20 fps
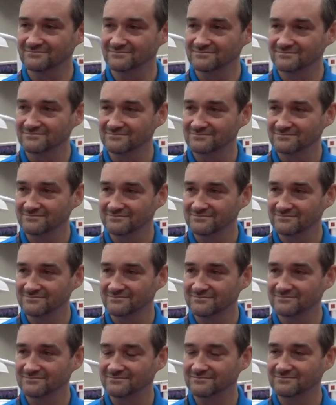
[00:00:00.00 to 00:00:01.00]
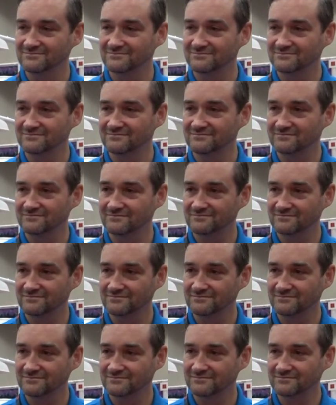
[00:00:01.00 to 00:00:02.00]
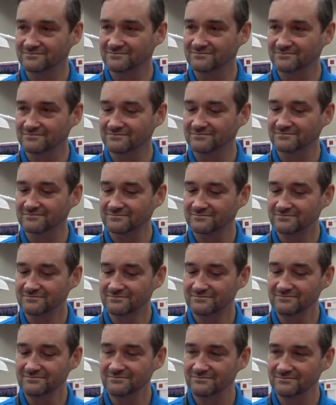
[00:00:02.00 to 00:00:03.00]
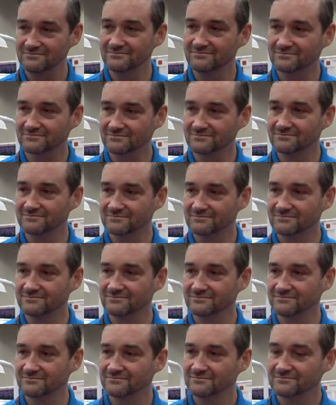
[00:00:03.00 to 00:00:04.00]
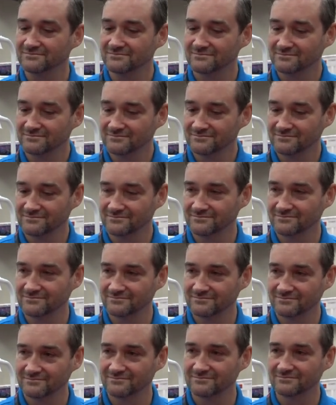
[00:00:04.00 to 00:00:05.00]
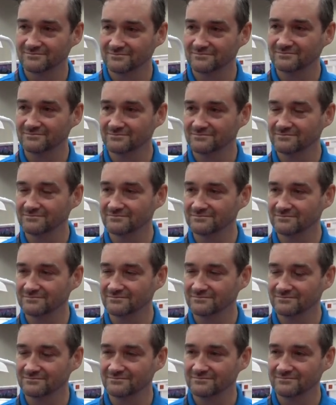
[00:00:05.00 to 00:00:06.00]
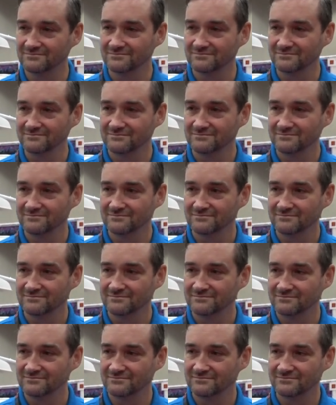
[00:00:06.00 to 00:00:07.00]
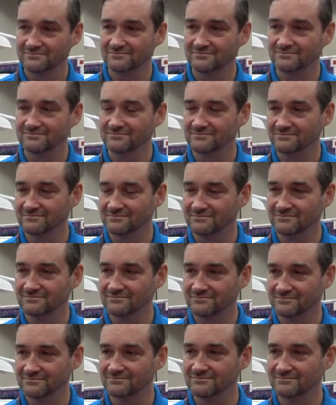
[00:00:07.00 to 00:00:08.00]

No words are spoken by the person on screen.